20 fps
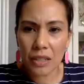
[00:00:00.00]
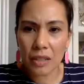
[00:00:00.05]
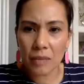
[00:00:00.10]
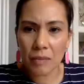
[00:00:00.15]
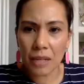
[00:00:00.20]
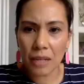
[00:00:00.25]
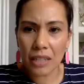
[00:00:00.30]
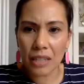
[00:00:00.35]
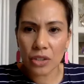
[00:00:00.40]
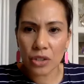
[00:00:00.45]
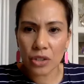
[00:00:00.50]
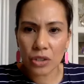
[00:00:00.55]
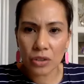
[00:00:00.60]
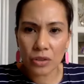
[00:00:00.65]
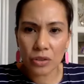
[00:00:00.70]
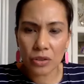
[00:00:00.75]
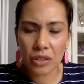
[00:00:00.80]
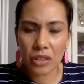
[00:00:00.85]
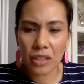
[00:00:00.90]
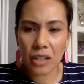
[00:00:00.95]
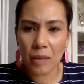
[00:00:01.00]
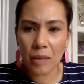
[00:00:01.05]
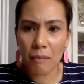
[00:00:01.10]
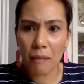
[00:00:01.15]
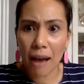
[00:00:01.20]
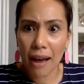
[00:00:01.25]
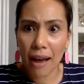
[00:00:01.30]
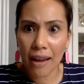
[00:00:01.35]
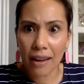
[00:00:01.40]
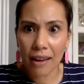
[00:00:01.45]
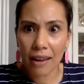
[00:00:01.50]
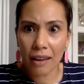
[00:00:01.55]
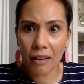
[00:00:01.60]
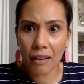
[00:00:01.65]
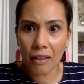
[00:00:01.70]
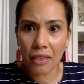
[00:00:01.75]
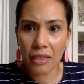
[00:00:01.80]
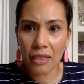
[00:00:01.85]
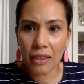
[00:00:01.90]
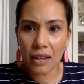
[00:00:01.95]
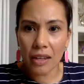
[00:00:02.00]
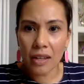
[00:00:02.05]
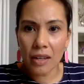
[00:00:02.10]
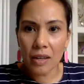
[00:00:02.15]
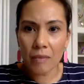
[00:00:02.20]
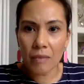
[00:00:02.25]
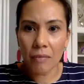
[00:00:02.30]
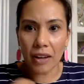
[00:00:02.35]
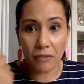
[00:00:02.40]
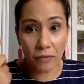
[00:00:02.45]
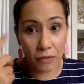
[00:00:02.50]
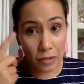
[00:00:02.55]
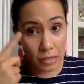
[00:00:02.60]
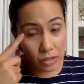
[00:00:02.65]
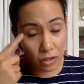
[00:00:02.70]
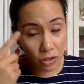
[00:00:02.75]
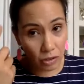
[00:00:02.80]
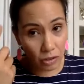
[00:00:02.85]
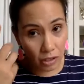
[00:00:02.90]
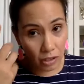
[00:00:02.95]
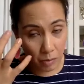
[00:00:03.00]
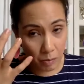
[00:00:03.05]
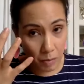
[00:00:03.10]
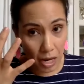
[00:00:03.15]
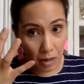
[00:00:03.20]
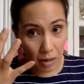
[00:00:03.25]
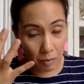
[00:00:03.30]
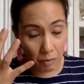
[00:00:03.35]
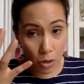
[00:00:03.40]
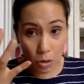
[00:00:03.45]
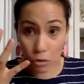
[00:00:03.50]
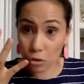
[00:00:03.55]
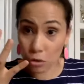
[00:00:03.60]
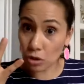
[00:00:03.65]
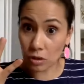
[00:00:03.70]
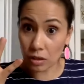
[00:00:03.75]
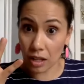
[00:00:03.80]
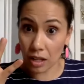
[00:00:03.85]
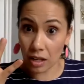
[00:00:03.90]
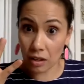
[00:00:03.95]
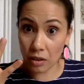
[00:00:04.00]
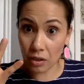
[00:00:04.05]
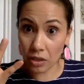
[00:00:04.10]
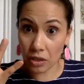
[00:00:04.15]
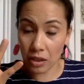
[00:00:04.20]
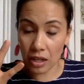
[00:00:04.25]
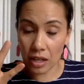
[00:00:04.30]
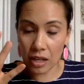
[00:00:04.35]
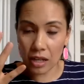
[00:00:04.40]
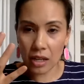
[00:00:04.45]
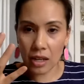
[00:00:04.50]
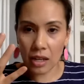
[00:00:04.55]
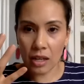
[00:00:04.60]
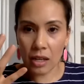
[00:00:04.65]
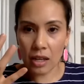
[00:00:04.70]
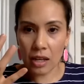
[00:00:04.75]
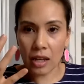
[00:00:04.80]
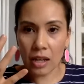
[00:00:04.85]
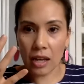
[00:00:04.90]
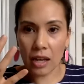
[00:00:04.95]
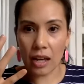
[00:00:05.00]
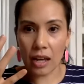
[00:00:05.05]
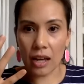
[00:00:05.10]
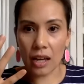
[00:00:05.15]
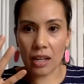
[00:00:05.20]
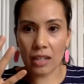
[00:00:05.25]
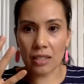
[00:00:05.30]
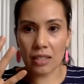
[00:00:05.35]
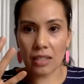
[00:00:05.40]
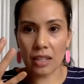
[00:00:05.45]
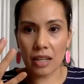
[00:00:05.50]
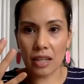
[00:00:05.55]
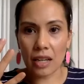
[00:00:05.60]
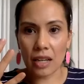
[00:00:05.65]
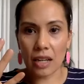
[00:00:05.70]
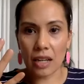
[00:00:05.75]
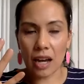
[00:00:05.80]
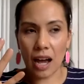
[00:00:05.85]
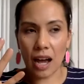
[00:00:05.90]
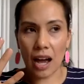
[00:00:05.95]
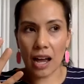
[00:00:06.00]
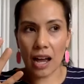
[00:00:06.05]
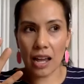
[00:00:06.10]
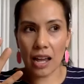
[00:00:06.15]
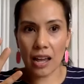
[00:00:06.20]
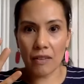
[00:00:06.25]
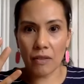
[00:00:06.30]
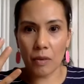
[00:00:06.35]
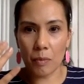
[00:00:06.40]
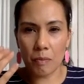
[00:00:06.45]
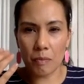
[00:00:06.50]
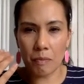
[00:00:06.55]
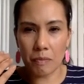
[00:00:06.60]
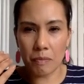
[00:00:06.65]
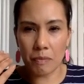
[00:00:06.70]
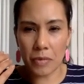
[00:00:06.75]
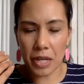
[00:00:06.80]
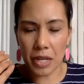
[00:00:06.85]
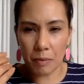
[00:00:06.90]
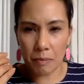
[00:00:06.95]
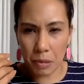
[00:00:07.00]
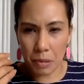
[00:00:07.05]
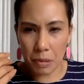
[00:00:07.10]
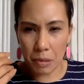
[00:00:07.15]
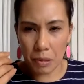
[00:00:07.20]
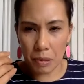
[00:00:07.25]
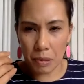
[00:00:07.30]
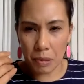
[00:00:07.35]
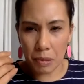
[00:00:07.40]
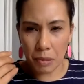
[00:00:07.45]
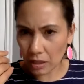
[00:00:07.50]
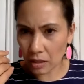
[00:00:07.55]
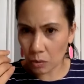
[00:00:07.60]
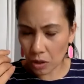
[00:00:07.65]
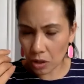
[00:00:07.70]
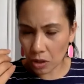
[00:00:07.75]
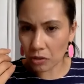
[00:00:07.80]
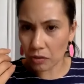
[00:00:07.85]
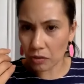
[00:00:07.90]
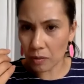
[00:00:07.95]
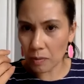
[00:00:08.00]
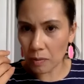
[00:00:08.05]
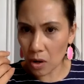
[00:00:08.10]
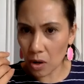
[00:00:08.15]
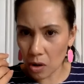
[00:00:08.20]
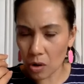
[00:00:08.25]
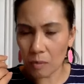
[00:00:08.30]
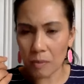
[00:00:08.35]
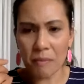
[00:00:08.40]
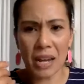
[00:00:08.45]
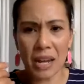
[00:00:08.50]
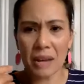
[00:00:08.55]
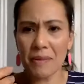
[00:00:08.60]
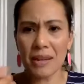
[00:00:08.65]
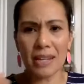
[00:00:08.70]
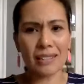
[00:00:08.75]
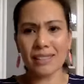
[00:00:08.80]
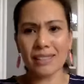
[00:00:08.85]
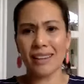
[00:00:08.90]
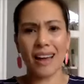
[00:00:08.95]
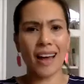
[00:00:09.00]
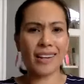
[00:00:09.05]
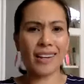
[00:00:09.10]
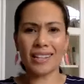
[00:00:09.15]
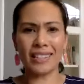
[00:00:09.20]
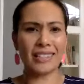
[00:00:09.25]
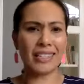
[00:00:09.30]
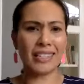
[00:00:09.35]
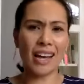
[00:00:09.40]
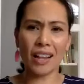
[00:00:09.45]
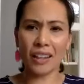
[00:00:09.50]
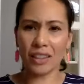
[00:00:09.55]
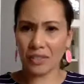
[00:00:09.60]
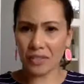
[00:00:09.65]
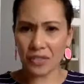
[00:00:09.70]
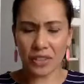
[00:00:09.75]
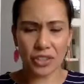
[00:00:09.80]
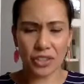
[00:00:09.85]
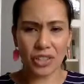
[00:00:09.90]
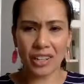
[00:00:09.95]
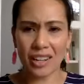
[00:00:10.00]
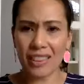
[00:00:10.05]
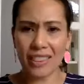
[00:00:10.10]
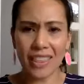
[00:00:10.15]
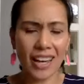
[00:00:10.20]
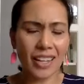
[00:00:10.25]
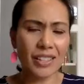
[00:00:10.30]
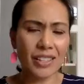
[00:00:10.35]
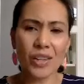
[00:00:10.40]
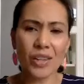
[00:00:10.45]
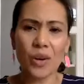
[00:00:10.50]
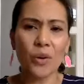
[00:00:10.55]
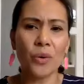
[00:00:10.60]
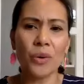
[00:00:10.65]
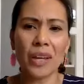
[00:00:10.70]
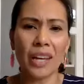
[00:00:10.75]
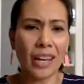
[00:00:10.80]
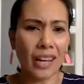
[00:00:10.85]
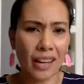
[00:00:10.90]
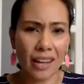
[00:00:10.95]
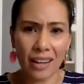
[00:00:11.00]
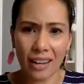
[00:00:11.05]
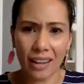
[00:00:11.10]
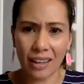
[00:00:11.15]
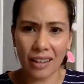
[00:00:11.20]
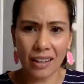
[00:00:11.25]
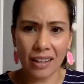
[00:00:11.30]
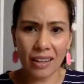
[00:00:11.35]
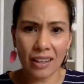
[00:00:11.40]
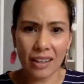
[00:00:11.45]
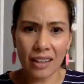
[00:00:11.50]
and my children and my health, my physical and my emotional health. And I have the ability to work from home. Maybe it's not in television, and that's okay.